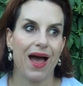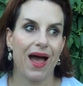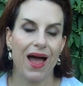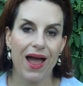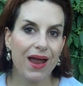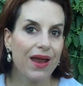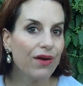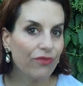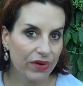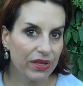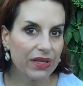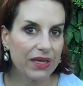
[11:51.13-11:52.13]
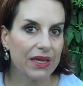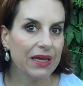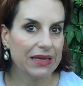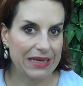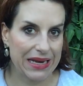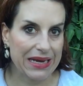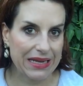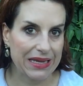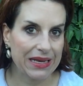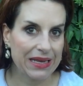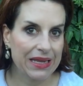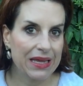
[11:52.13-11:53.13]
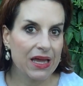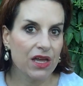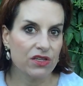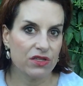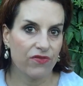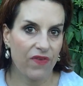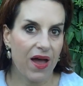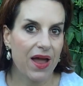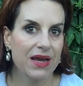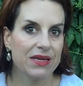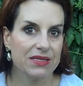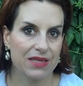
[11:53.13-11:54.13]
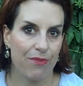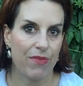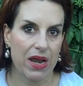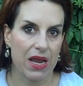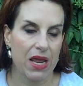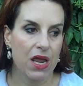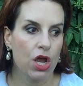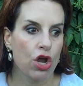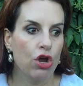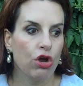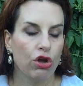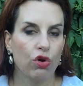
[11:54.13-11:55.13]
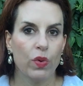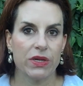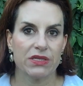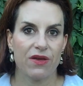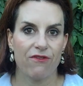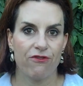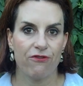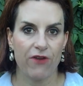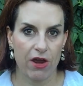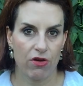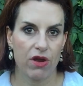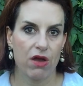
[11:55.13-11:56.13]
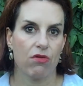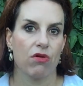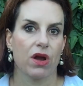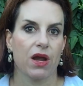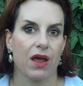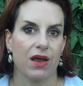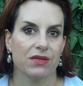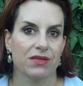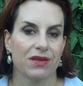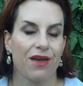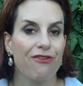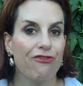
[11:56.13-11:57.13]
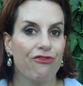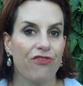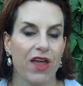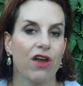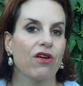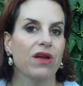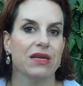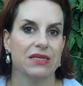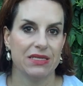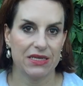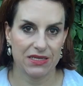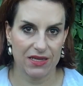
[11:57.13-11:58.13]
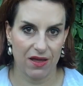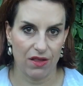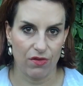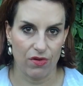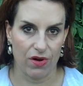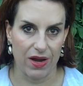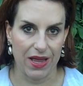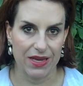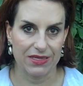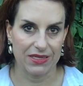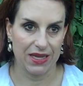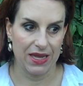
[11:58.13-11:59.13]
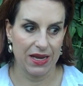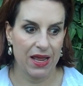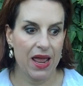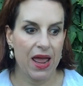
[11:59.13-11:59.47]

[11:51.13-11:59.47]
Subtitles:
I really needed to find somebody who was very organized, very detail-oriented,